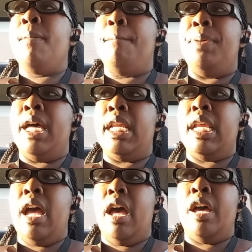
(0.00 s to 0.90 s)
But
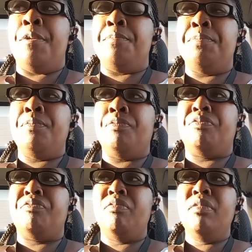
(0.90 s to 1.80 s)
um,
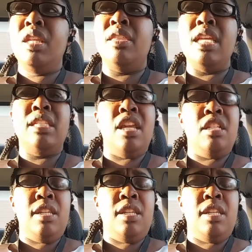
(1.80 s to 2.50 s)
they said